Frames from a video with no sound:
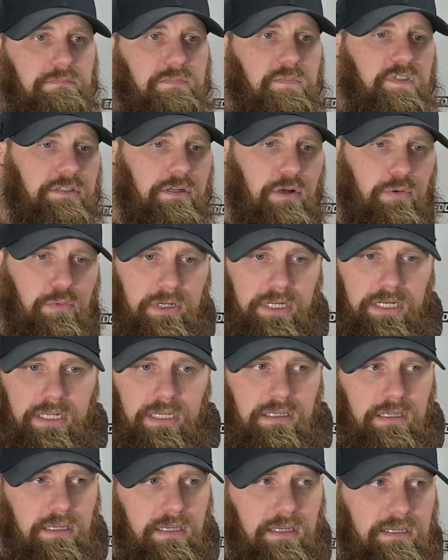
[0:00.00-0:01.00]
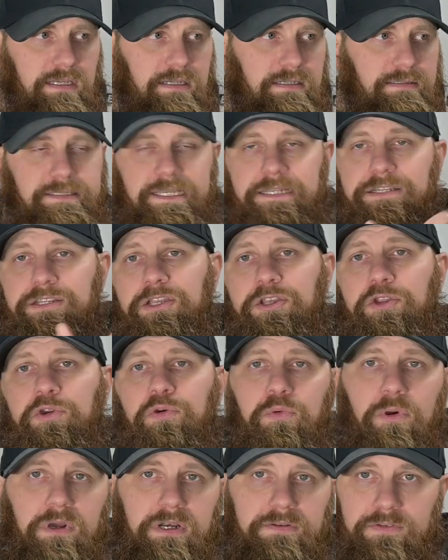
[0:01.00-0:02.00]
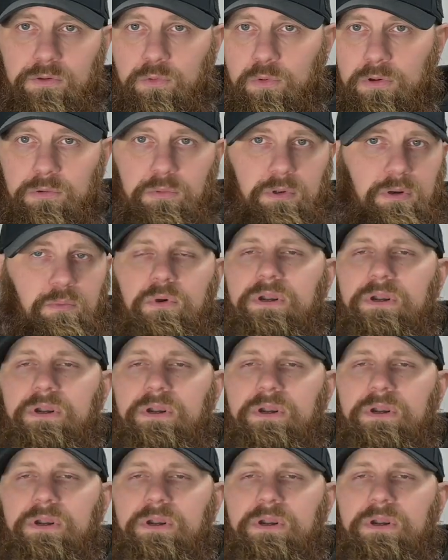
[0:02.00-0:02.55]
you know, we're gonna send you a new one if you order one.